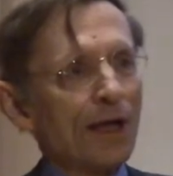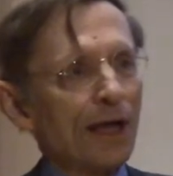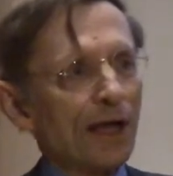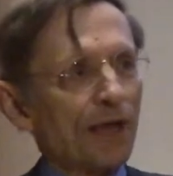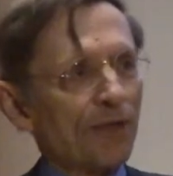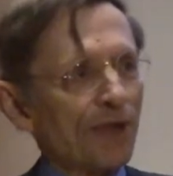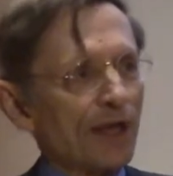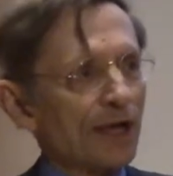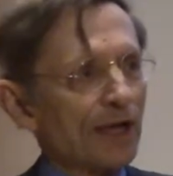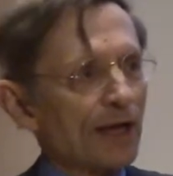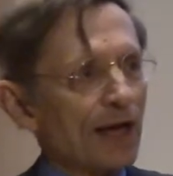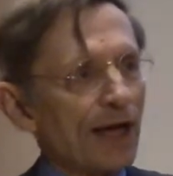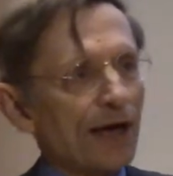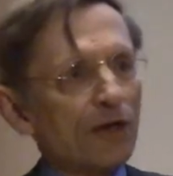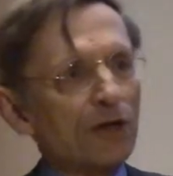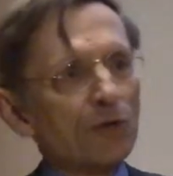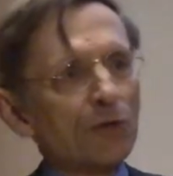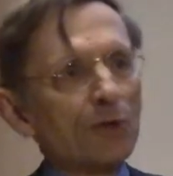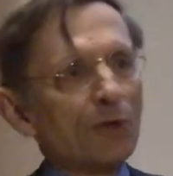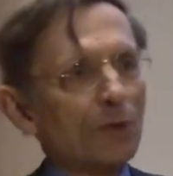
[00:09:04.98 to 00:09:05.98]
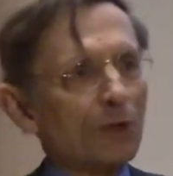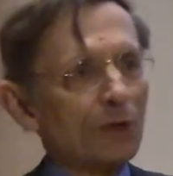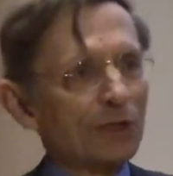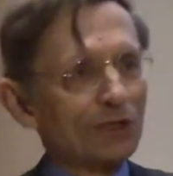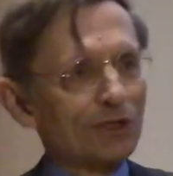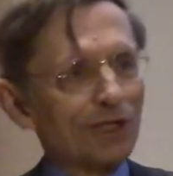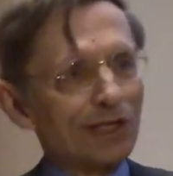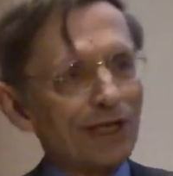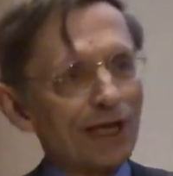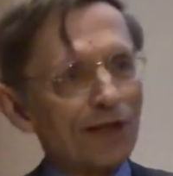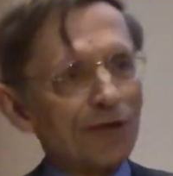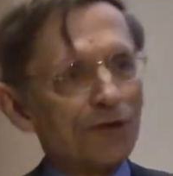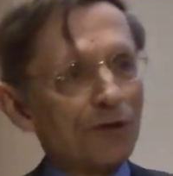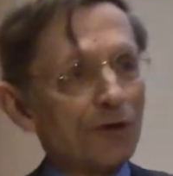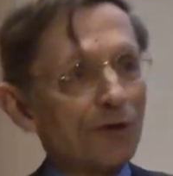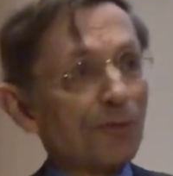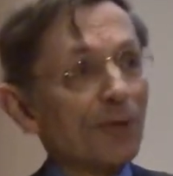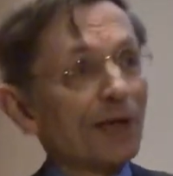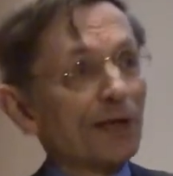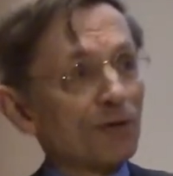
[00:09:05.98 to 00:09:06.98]
And then how do we work together
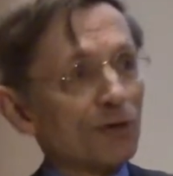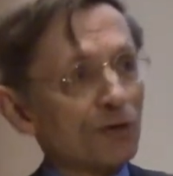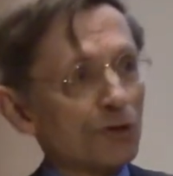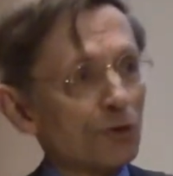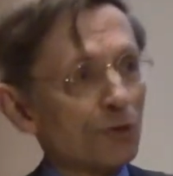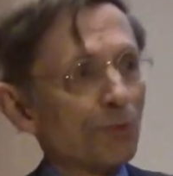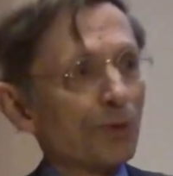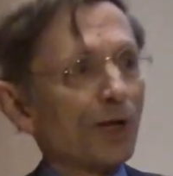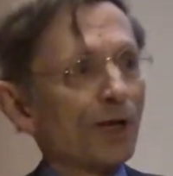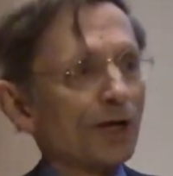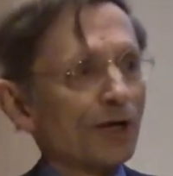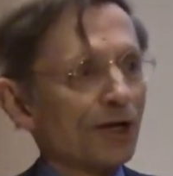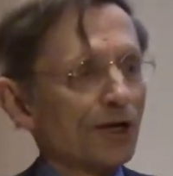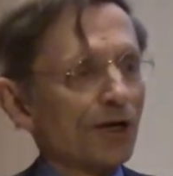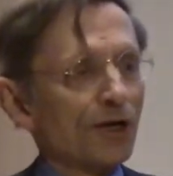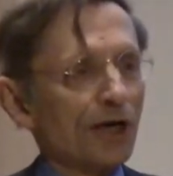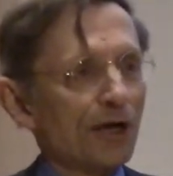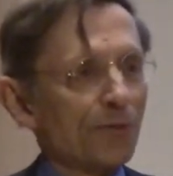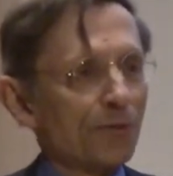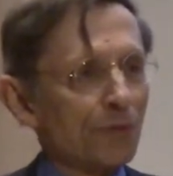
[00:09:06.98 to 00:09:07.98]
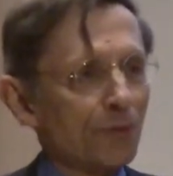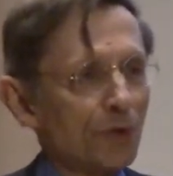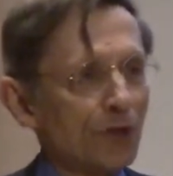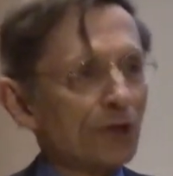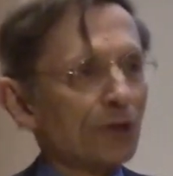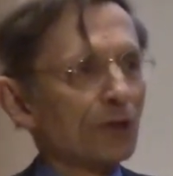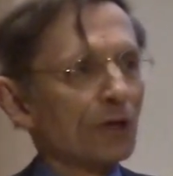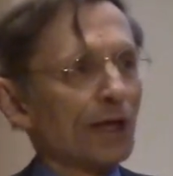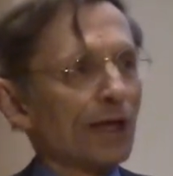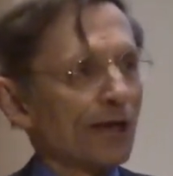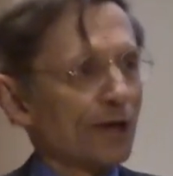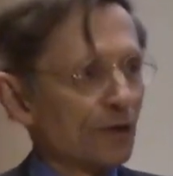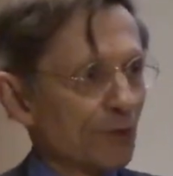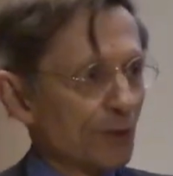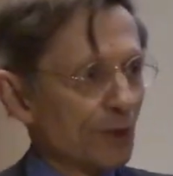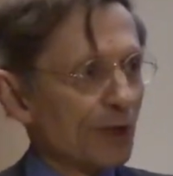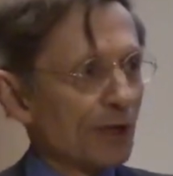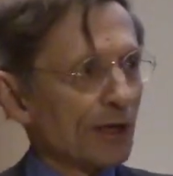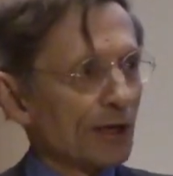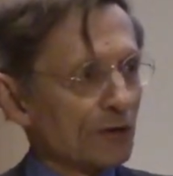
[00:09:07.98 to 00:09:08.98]
to make the new paradigm real? How do
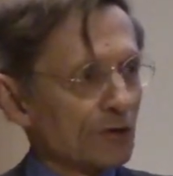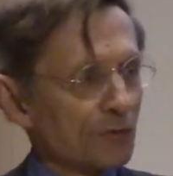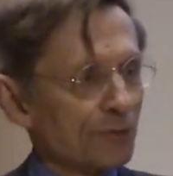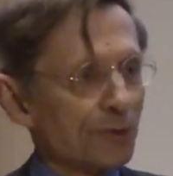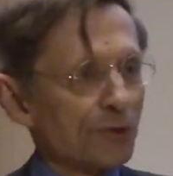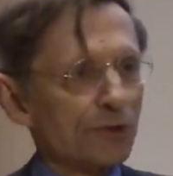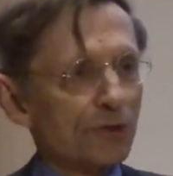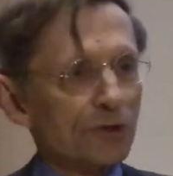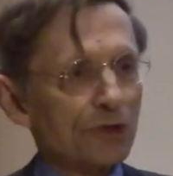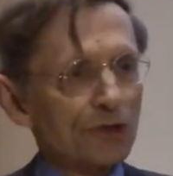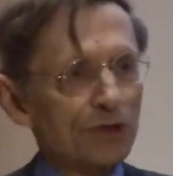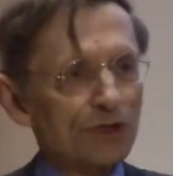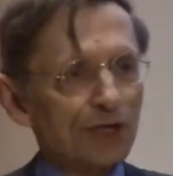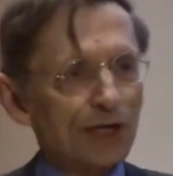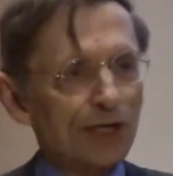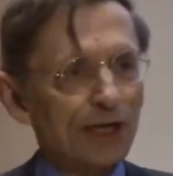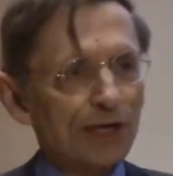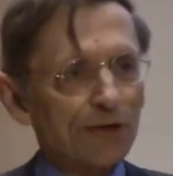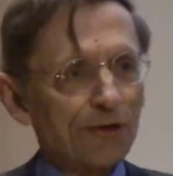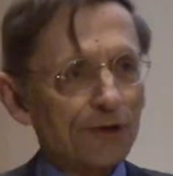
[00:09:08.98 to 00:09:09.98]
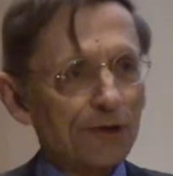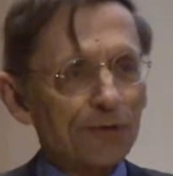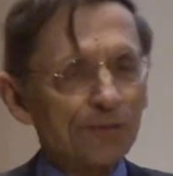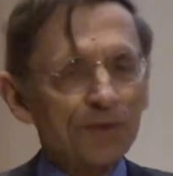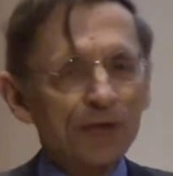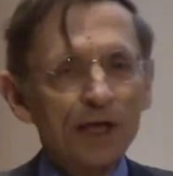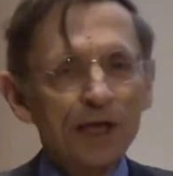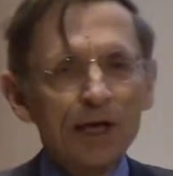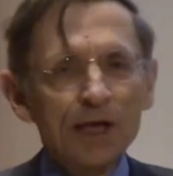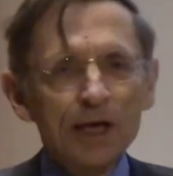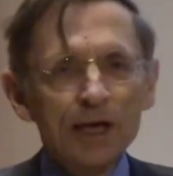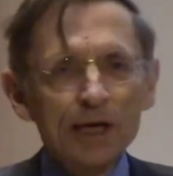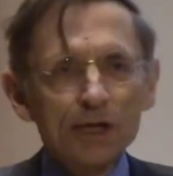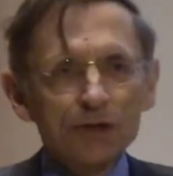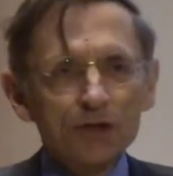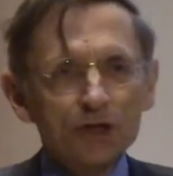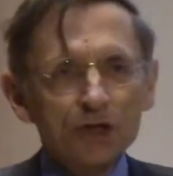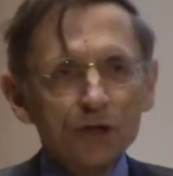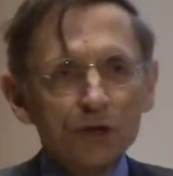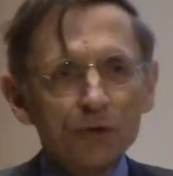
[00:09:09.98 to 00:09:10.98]
we entrepreneur together?
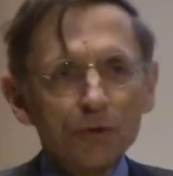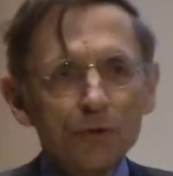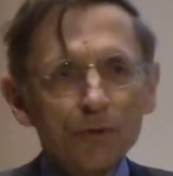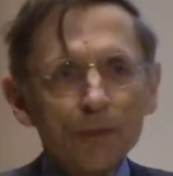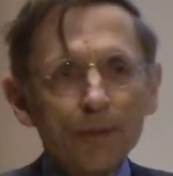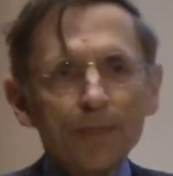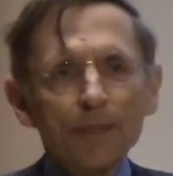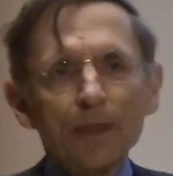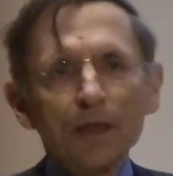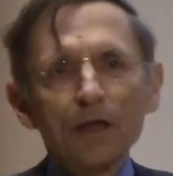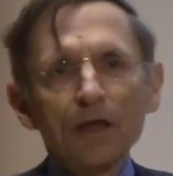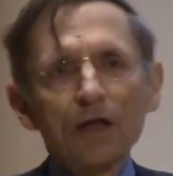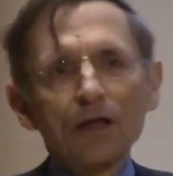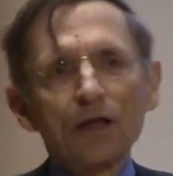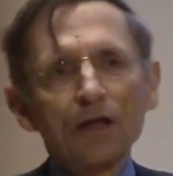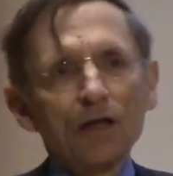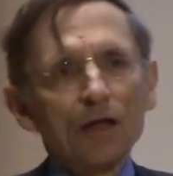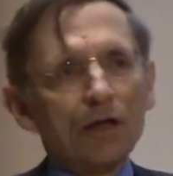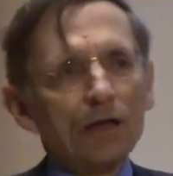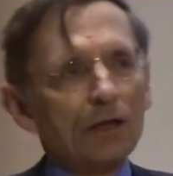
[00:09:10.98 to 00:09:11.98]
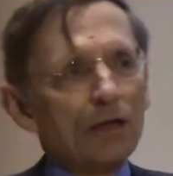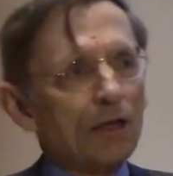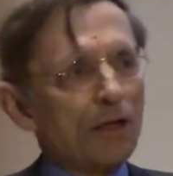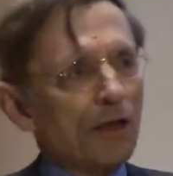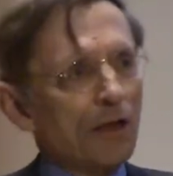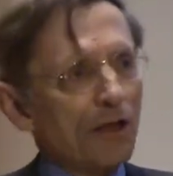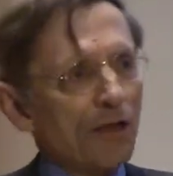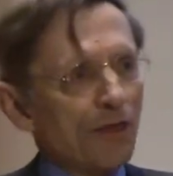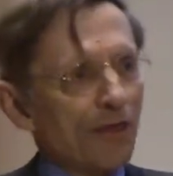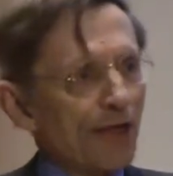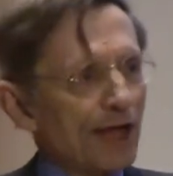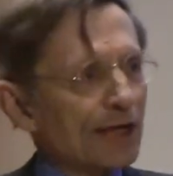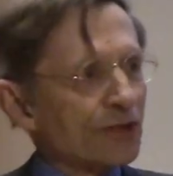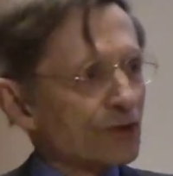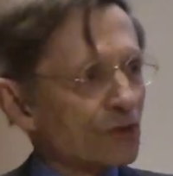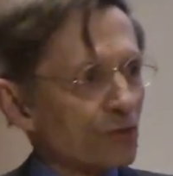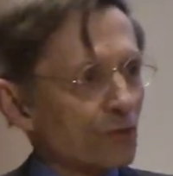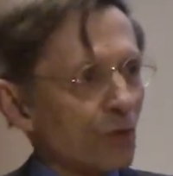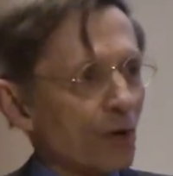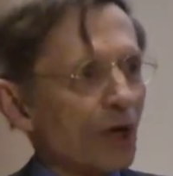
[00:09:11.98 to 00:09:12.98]
So
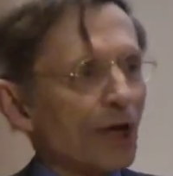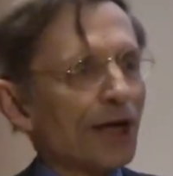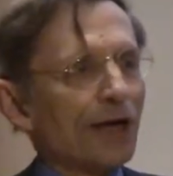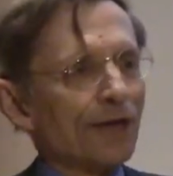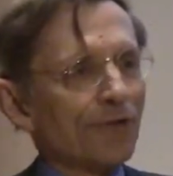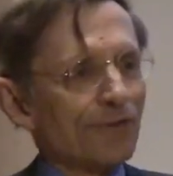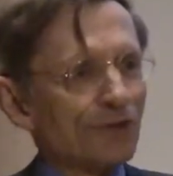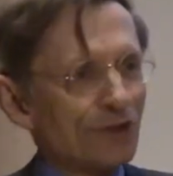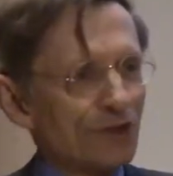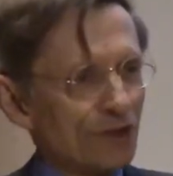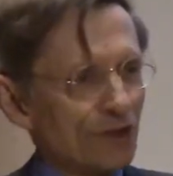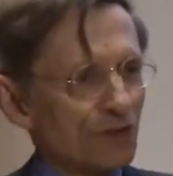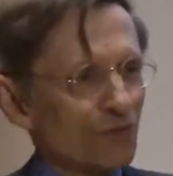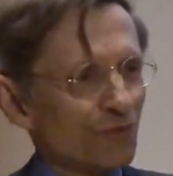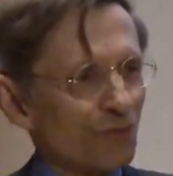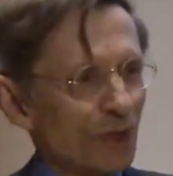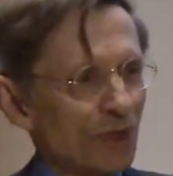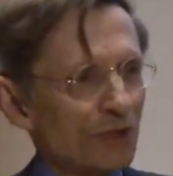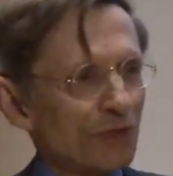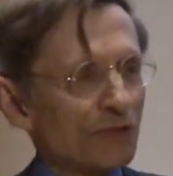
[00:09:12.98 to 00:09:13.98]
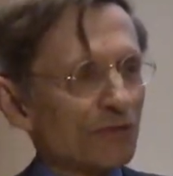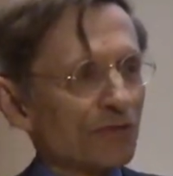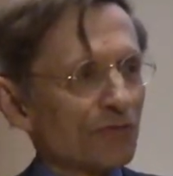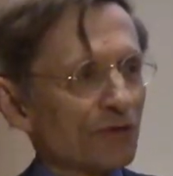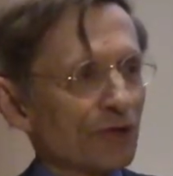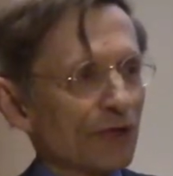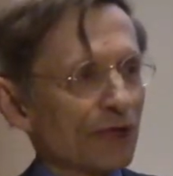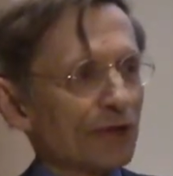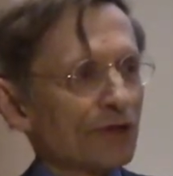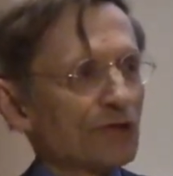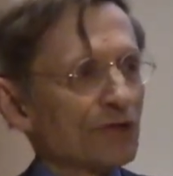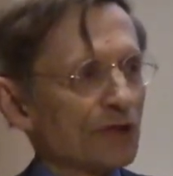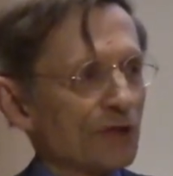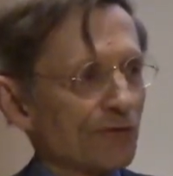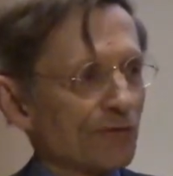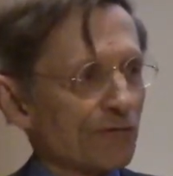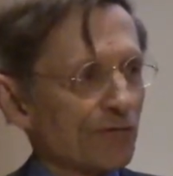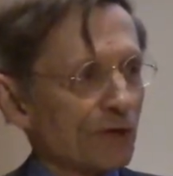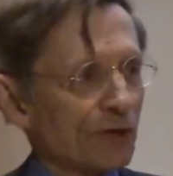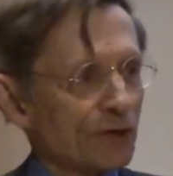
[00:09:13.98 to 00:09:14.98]
that's why this is relatively easy
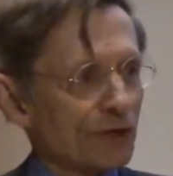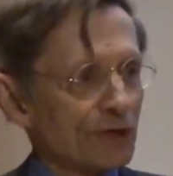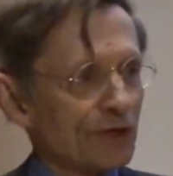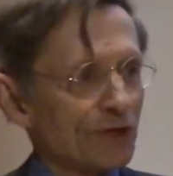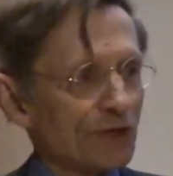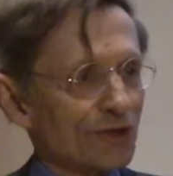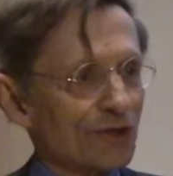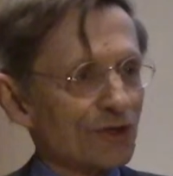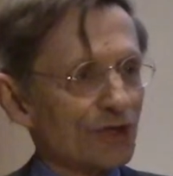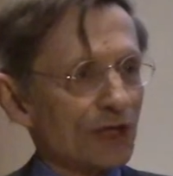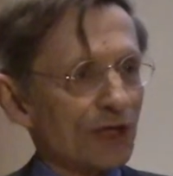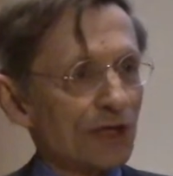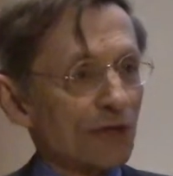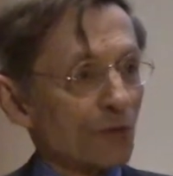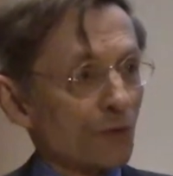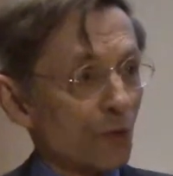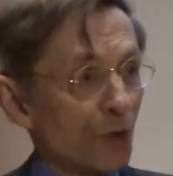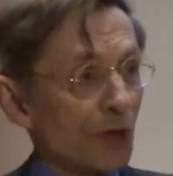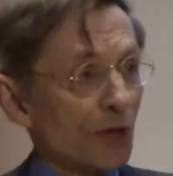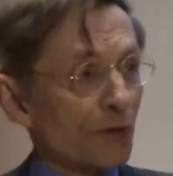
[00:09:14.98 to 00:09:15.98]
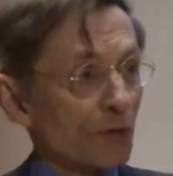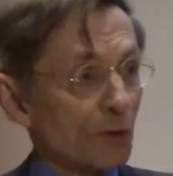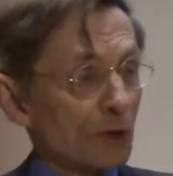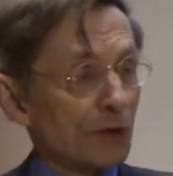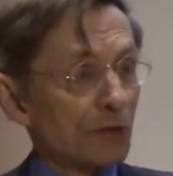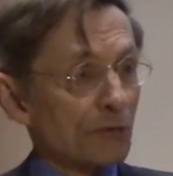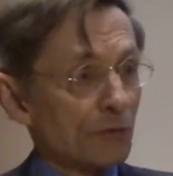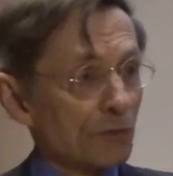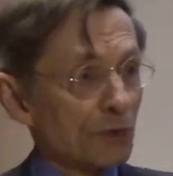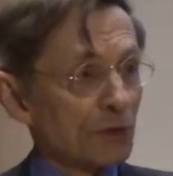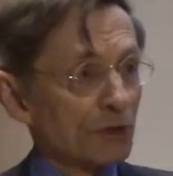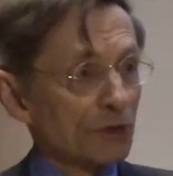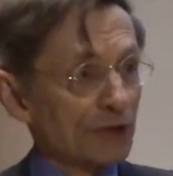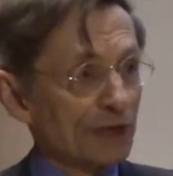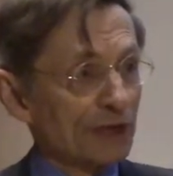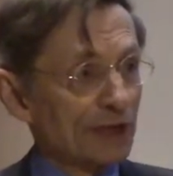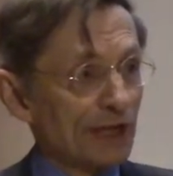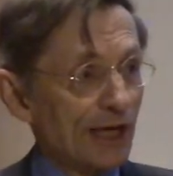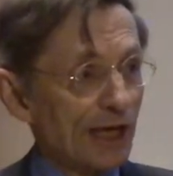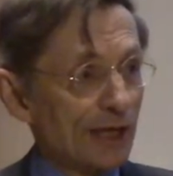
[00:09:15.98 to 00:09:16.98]
for us to see and why we're
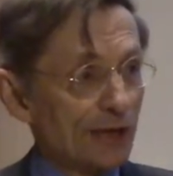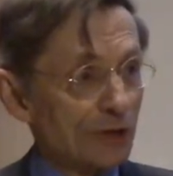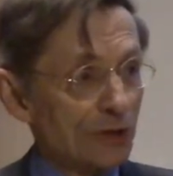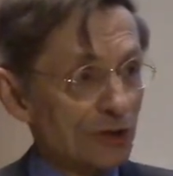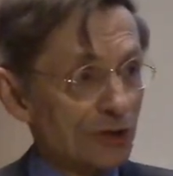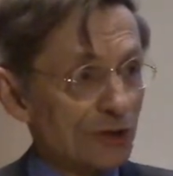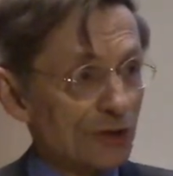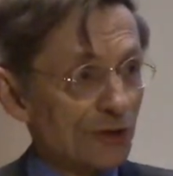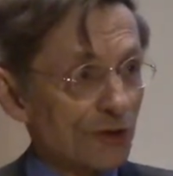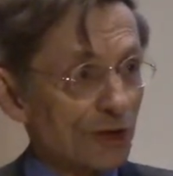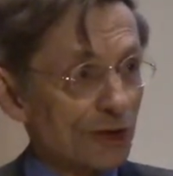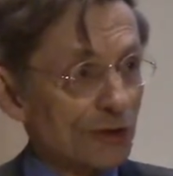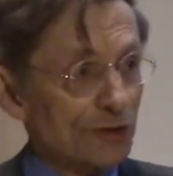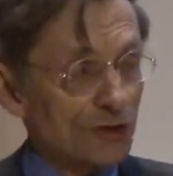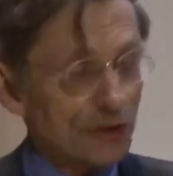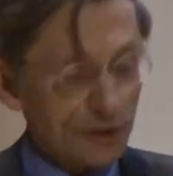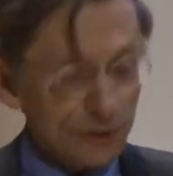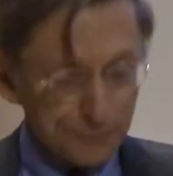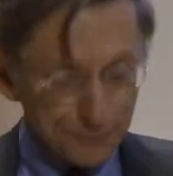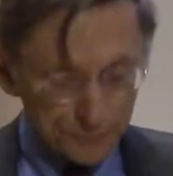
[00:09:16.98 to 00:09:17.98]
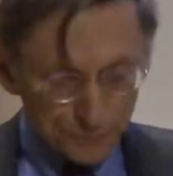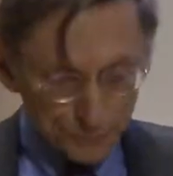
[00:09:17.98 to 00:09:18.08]
really engaged in this.